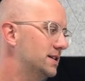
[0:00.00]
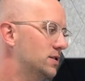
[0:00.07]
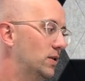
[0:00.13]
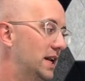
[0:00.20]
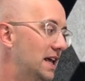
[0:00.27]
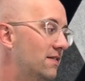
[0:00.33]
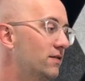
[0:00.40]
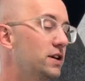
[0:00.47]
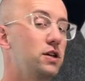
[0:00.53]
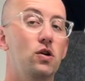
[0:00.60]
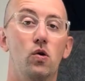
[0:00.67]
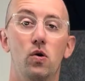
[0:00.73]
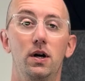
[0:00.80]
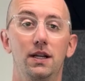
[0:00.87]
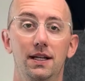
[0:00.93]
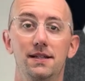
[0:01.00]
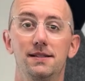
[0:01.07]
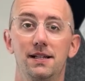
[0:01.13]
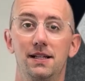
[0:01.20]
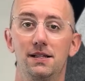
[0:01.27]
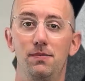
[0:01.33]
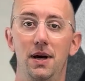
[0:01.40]
so an inventory
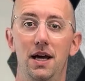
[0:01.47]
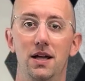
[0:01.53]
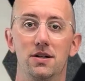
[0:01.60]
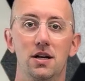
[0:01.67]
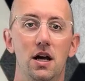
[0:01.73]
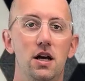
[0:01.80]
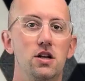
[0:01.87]
listings page.